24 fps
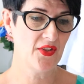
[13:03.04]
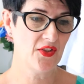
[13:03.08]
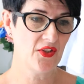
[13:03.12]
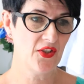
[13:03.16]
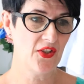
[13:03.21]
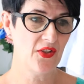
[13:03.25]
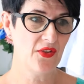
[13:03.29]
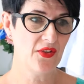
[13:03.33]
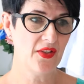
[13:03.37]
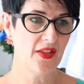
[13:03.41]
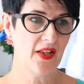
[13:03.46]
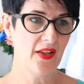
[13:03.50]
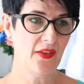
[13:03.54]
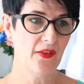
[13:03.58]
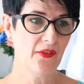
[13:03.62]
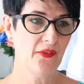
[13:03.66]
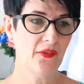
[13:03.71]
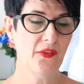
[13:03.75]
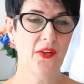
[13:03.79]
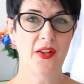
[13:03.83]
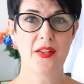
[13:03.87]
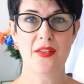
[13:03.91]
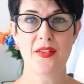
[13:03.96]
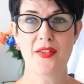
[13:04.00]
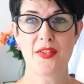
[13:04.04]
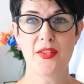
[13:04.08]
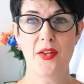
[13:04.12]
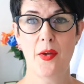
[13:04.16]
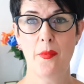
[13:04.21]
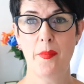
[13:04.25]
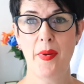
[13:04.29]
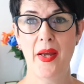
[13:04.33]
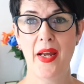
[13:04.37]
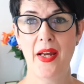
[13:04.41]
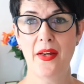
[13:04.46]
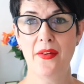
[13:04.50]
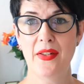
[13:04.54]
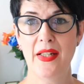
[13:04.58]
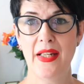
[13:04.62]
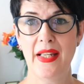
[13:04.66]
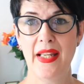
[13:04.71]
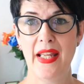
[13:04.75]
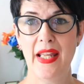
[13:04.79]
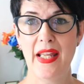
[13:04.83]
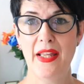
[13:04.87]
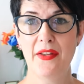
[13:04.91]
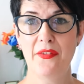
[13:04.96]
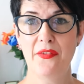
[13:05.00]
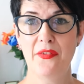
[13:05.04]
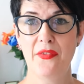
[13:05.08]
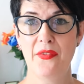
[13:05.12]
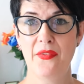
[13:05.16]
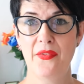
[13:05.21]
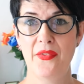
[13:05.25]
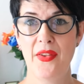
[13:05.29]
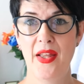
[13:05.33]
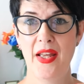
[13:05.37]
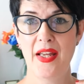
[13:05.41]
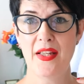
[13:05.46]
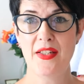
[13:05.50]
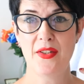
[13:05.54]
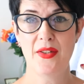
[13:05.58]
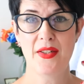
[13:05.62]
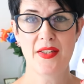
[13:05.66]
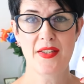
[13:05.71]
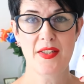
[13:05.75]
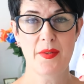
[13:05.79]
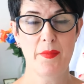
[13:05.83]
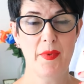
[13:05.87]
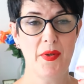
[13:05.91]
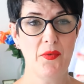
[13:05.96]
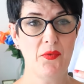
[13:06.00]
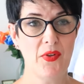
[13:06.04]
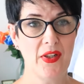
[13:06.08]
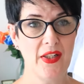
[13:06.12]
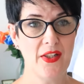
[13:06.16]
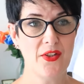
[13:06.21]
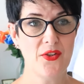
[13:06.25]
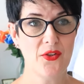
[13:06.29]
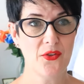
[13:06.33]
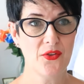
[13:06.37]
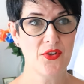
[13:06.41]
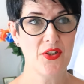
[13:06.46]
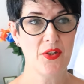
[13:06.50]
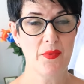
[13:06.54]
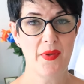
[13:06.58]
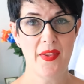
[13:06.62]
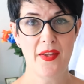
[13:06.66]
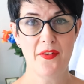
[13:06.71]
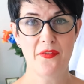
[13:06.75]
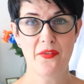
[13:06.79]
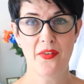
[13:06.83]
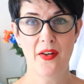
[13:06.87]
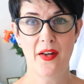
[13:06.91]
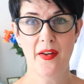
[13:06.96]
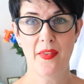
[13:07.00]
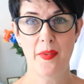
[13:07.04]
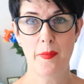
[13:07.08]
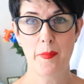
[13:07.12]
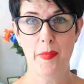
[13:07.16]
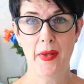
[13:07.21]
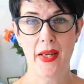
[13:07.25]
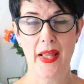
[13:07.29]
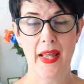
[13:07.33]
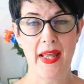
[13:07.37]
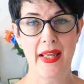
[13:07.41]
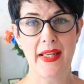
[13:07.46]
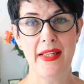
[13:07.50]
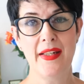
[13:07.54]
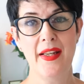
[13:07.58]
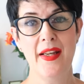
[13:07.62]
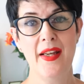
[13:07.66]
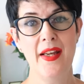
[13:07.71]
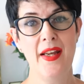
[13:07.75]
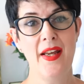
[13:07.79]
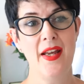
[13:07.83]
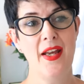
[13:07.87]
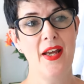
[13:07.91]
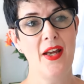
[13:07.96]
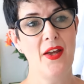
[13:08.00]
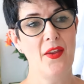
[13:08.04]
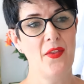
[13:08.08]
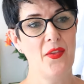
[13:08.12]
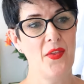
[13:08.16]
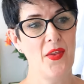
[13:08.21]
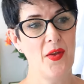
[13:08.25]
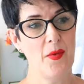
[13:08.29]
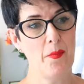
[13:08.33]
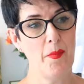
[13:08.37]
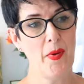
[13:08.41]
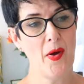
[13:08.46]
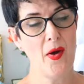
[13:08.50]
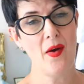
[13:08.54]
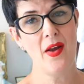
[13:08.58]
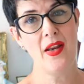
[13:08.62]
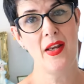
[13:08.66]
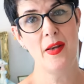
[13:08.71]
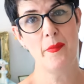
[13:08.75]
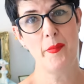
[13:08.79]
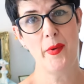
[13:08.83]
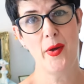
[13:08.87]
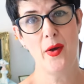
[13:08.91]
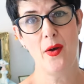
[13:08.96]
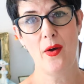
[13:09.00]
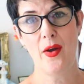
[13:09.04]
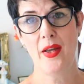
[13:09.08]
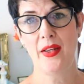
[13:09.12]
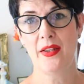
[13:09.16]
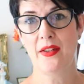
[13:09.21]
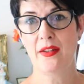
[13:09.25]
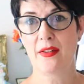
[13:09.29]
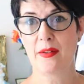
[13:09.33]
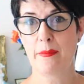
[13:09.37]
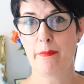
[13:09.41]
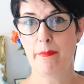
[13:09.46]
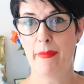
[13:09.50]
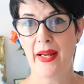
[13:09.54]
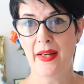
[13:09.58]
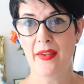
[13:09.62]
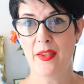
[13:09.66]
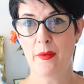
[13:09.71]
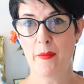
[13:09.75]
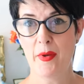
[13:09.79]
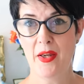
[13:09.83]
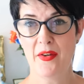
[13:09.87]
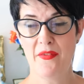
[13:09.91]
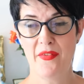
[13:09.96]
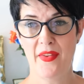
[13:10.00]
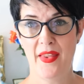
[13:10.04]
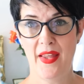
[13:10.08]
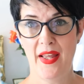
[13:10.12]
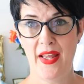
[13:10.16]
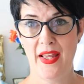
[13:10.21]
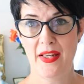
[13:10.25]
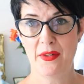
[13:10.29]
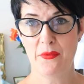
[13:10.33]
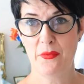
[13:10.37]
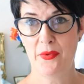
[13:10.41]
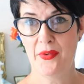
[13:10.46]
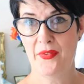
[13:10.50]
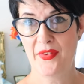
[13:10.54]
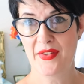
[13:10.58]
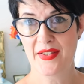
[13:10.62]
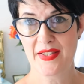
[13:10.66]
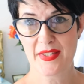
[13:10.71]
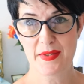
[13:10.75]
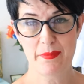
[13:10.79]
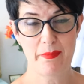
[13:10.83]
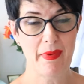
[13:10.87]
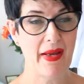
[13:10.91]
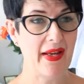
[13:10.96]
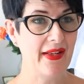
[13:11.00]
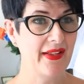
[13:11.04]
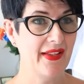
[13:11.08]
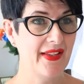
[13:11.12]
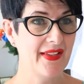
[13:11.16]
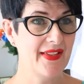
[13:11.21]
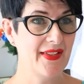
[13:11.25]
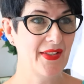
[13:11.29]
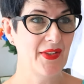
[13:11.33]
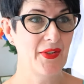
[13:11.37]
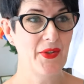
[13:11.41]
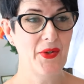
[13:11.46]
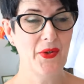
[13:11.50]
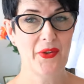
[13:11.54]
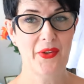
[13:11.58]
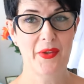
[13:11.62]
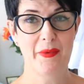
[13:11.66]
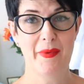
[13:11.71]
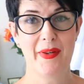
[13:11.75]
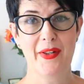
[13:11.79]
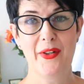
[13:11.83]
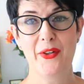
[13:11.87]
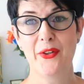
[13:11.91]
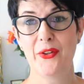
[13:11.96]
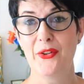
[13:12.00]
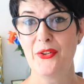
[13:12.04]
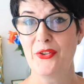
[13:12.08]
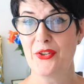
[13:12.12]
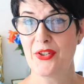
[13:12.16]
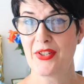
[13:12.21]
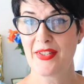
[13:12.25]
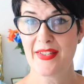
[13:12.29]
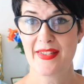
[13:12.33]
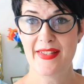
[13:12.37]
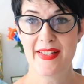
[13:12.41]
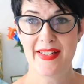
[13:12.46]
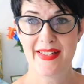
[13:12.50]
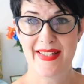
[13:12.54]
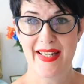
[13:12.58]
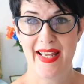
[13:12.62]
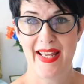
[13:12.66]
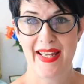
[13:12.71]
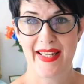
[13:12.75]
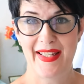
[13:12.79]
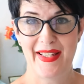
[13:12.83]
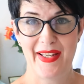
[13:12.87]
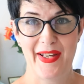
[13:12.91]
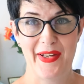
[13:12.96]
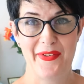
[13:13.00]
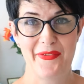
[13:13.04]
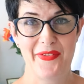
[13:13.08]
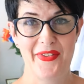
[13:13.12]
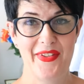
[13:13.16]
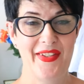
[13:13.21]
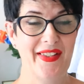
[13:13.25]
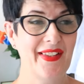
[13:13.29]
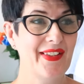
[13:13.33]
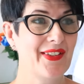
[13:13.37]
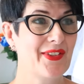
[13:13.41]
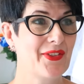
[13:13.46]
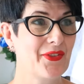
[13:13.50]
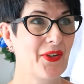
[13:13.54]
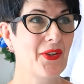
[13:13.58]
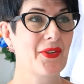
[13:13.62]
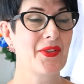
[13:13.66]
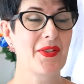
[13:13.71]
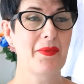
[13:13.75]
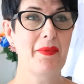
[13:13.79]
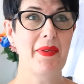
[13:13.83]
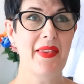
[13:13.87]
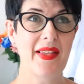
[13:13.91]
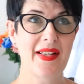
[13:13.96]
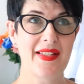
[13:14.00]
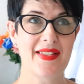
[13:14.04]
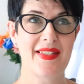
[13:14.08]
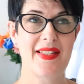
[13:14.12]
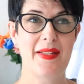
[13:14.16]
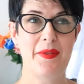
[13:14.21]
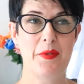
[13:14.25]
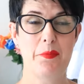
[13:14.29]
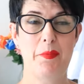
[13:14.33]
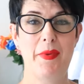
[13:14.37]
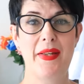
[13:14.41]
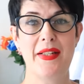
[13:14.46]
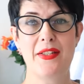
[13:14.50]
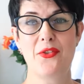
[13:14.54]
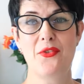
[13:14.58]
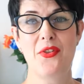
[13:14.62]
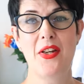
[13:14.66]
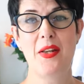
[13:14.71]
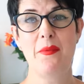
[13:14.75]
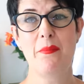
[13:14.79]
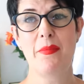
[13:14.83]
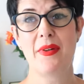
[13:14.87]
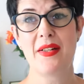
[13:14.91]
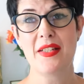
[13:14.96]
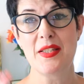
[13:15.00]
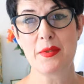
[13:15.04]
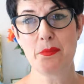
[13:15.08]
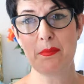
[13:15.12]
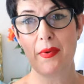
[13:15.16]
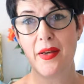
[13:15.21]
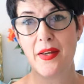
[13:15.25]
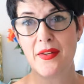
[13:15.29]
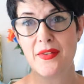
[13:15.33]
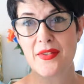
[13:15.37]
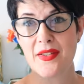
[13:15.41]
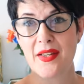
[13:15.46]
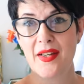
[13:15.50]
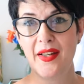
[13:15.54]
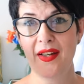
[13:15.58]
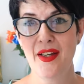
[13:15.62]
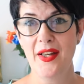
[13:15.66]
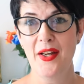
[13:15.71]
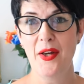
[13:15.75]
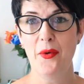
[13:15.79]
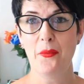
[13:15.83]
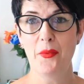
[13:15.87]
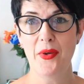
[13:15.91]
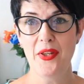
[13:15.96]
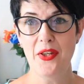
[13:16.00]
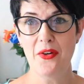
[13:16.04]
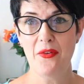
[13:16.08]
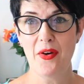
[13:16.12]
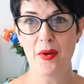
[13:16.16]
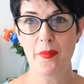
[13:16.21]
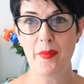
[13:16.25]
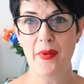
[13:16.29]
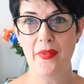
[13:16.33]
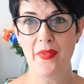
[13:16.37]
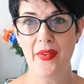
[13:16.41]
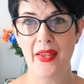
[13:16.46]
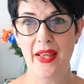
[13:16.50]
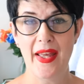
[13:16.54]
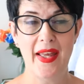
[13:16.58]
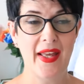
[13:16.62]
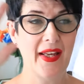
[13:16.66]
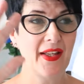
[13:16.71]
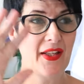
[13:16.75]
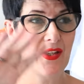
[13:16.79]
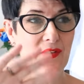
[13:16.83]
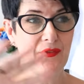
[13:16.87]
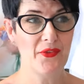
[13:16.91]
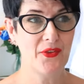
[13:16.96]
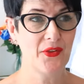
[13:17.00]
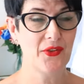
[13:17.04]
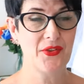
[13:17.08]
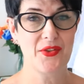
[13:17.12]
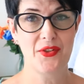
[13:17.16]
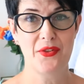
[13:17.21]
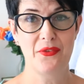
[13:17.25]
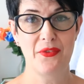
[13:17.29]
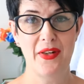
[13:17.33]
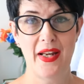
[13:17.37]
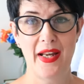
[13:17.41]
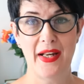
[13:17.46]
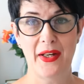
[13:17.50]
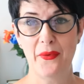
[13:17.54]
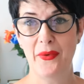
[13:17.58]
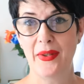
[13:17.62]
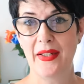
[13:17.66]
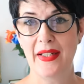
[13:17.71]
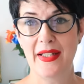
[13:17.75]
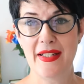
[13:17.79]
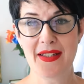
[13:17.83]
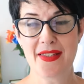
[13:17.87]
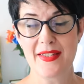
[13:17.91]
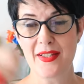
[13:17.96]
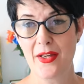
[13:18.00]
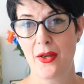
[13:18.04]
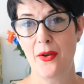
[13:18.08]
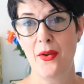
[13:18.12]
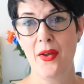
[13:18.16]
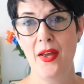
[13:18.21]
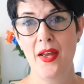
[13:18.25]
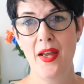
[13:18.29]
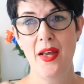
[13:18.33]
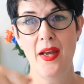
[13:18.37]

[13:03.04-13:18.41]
student in the front, so apparently if they're doing something really dodgy when they're flying the plane, the pilot behind could bang them over the head with the spanner to knock them unconscious and then take over the controls. I mean, that seems a bit extreme, but I suppose when you're up in the air, you've got to react quickly. So